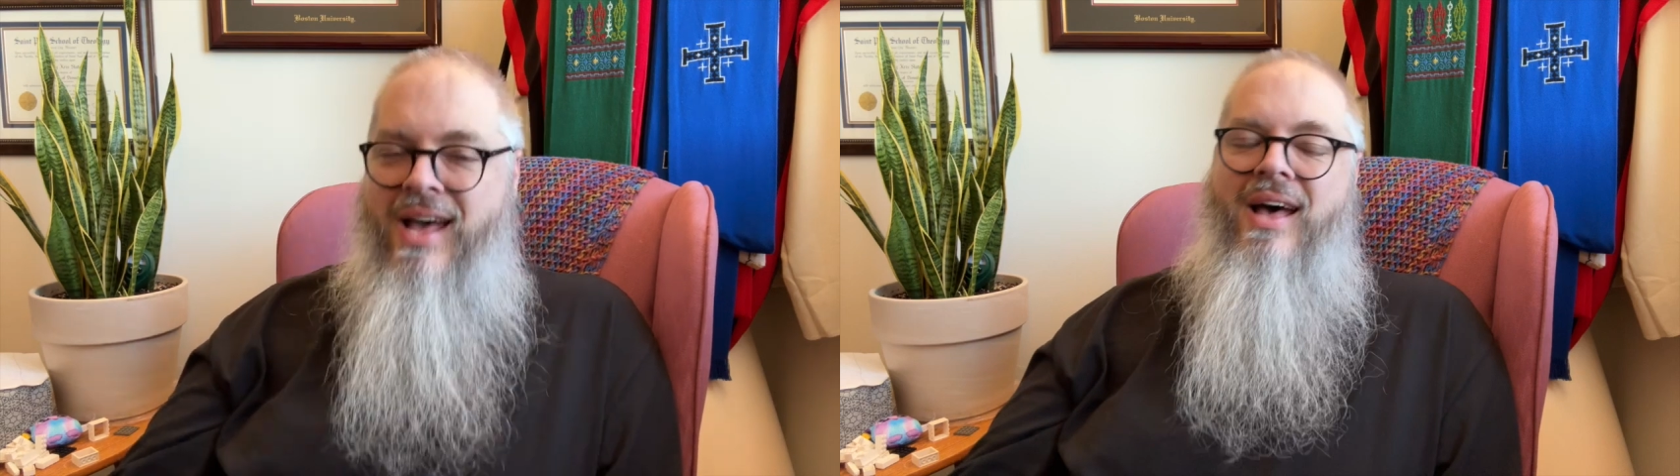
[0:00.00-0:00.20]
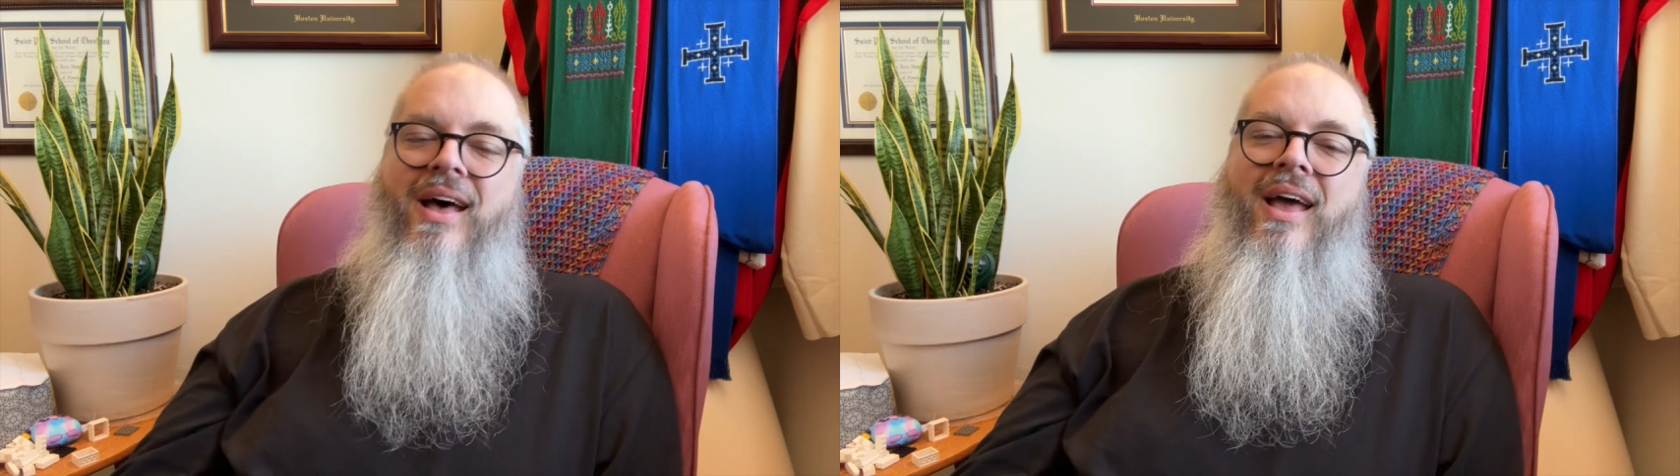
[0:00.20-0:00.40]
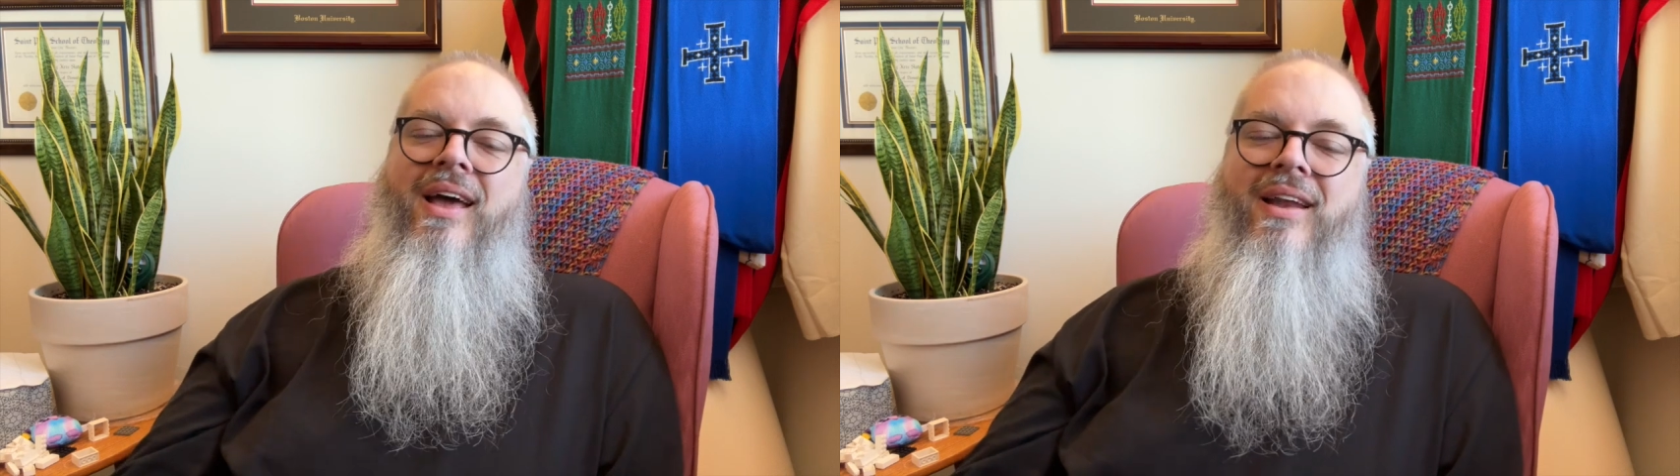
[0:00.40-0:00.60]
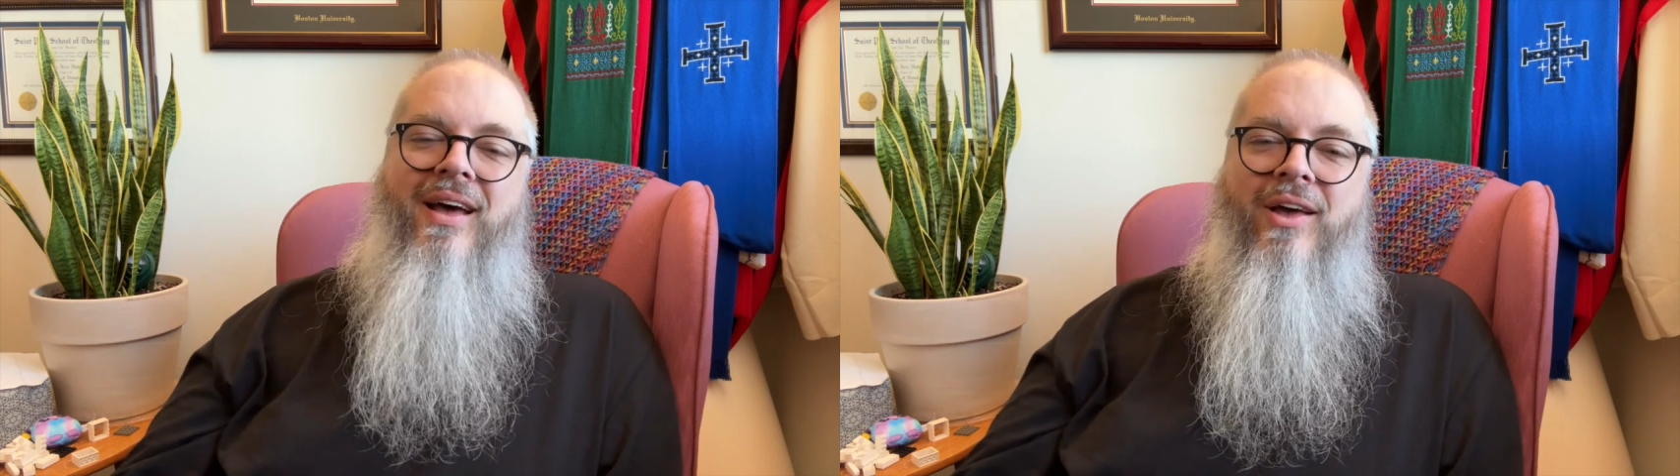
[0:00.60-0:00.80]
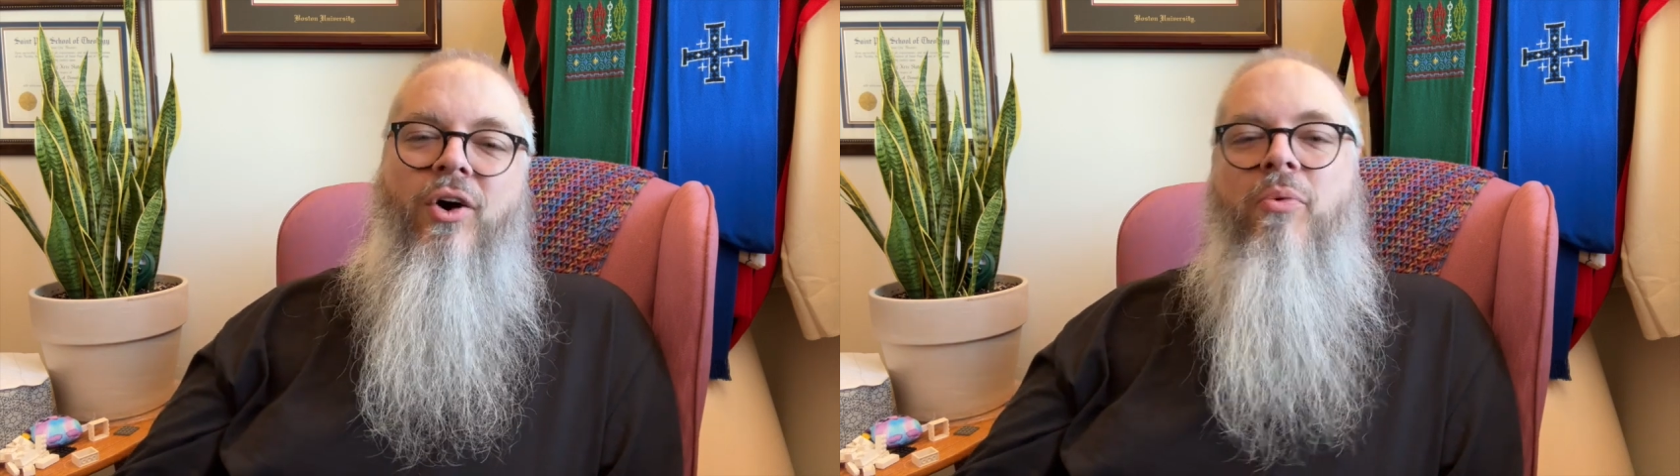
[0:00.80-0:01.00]
And
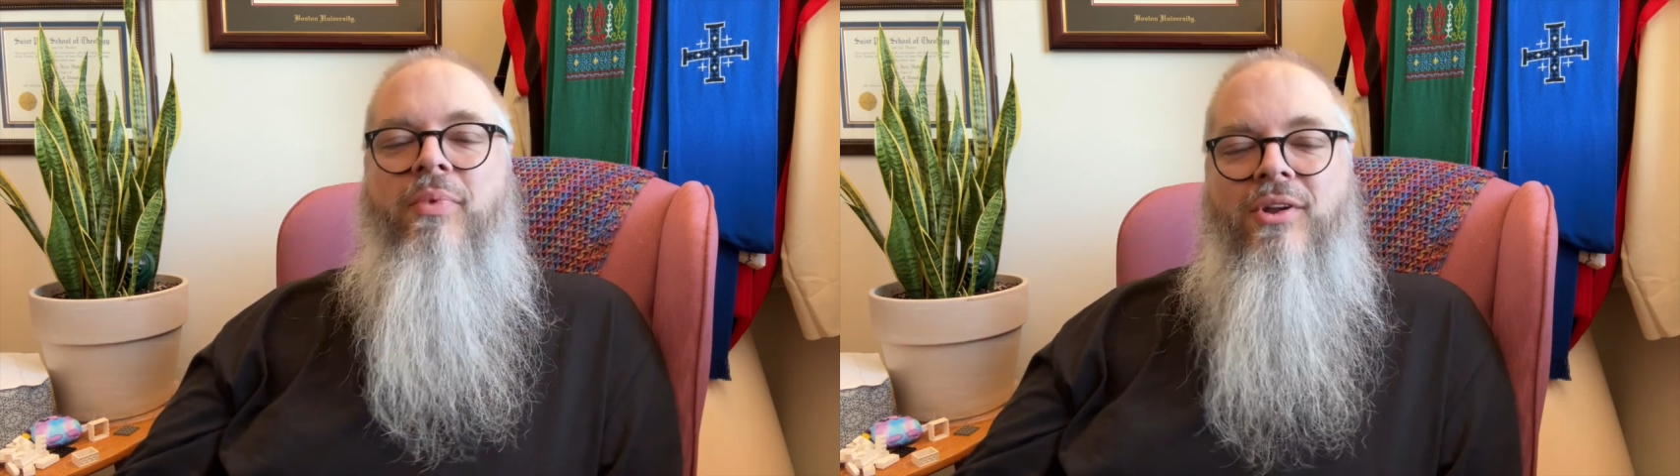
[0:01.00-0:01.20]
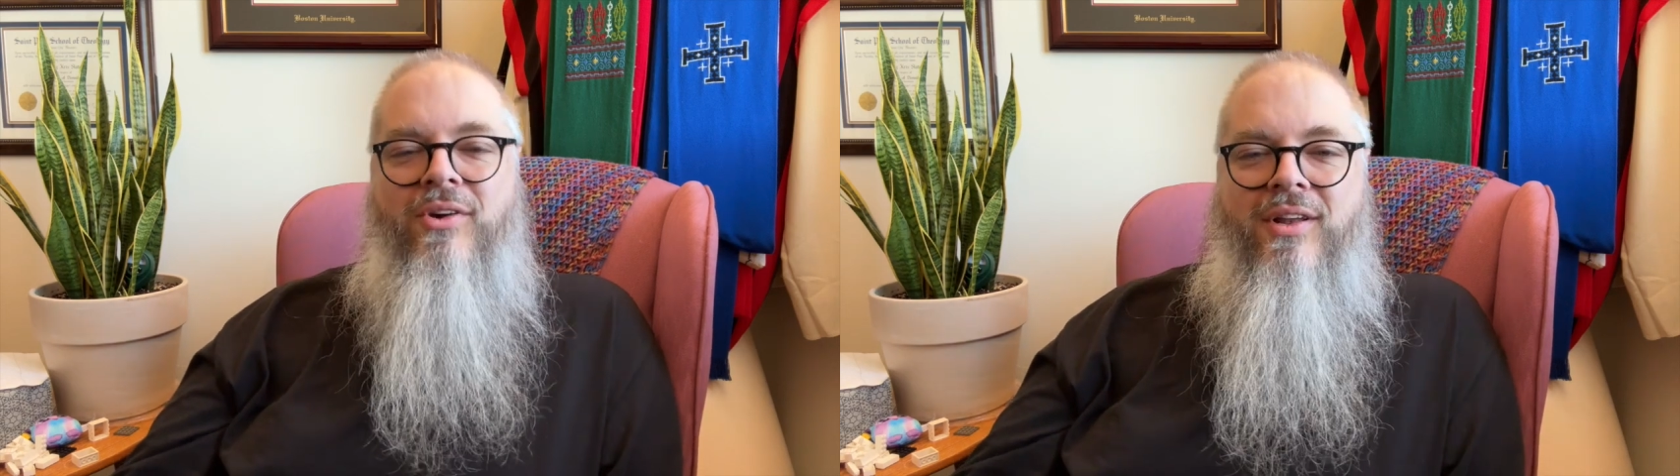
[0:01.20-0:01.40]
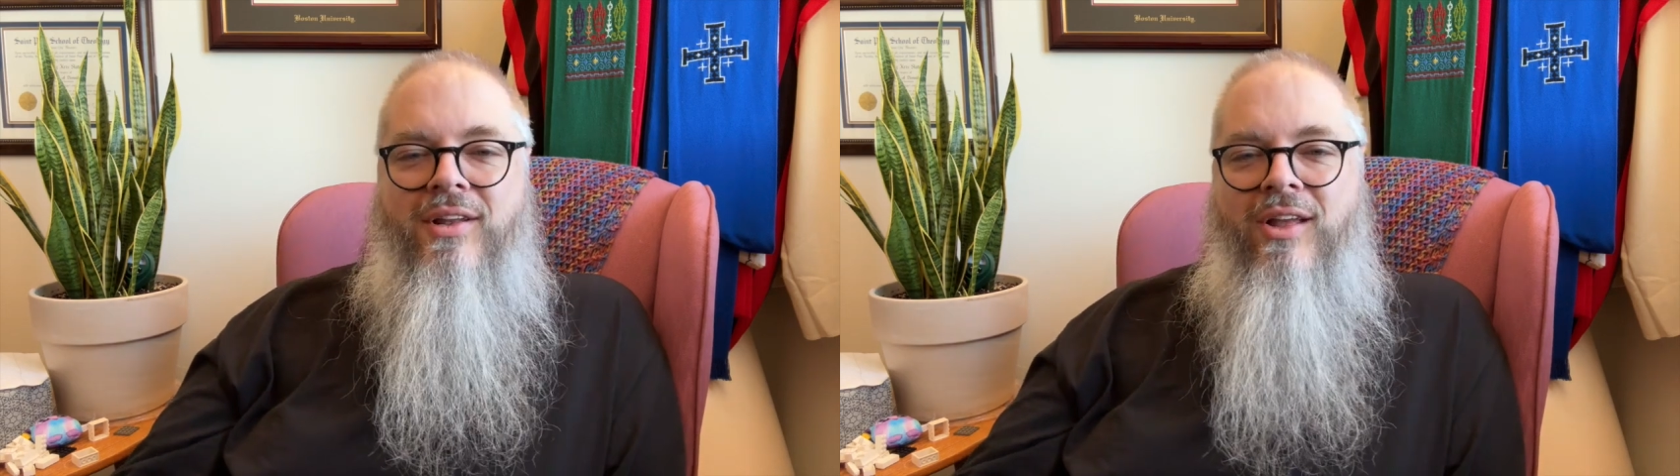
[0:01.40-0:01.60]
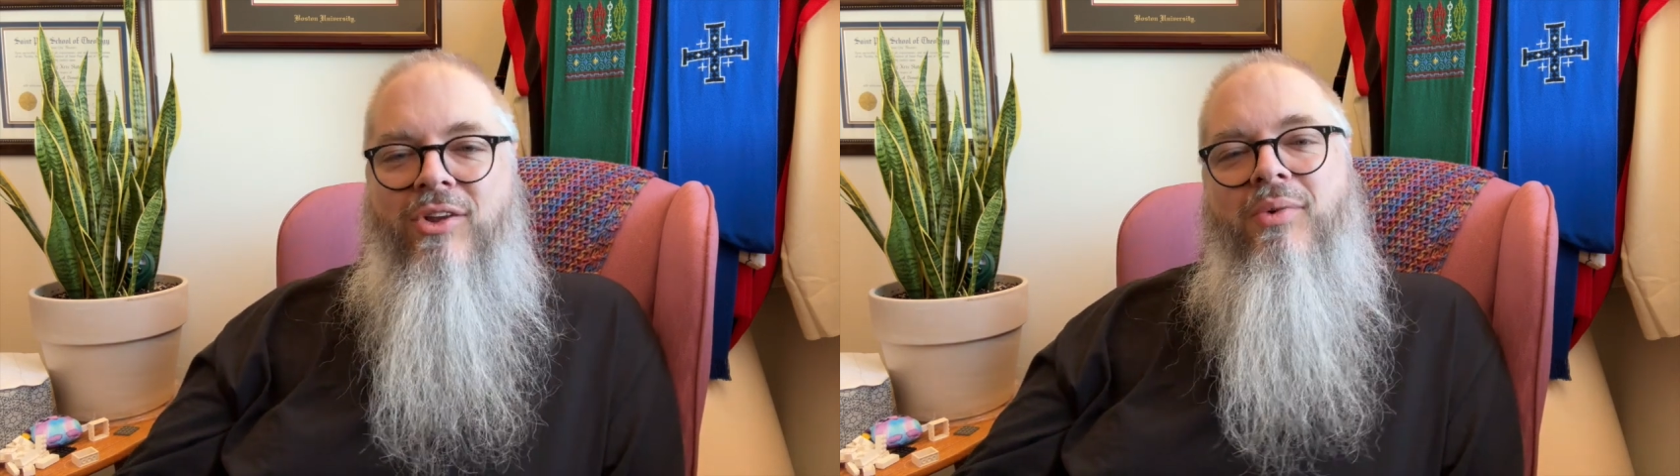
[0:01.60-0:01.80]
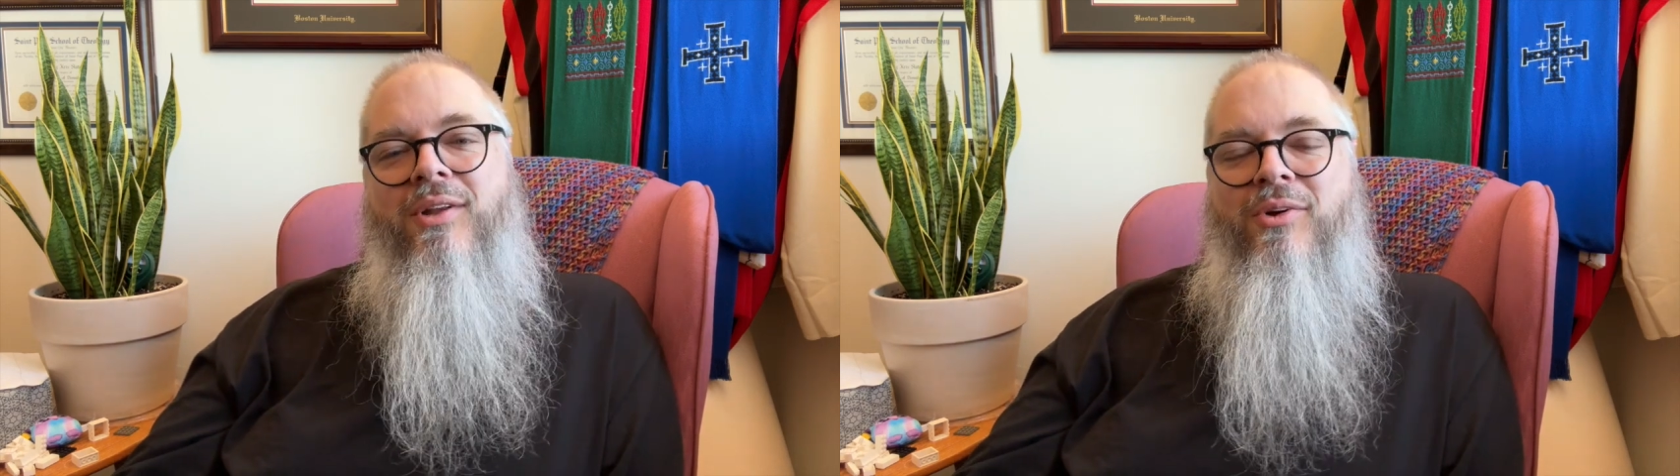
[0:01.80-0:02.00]
I hope that you're
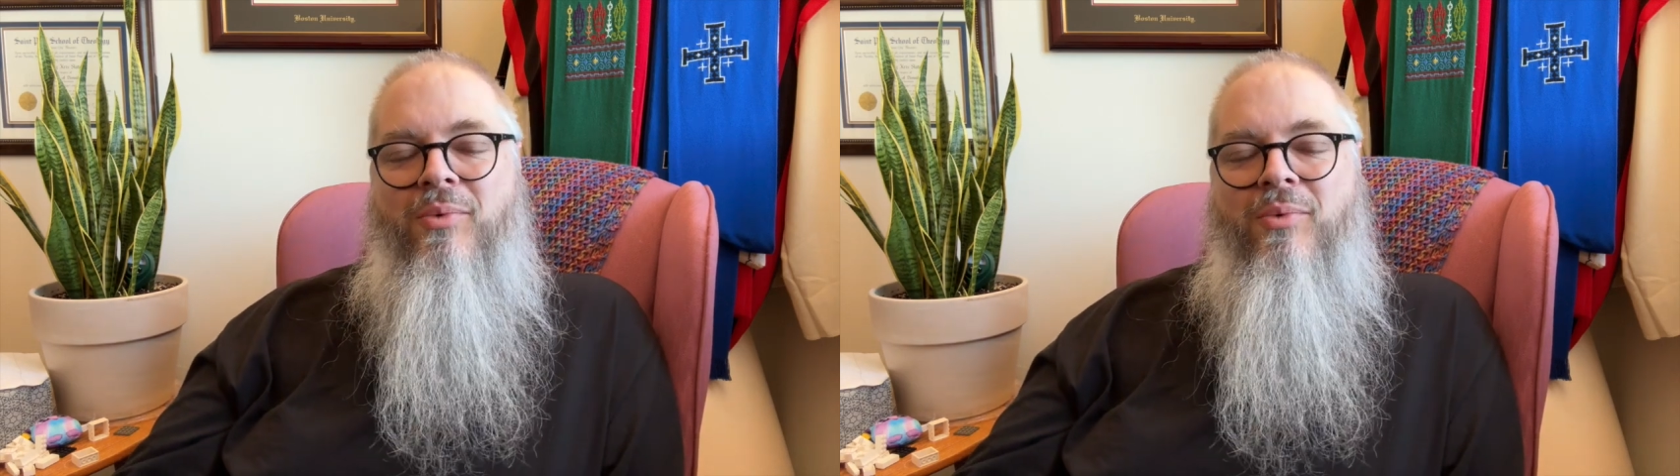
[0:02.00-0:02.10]
continuing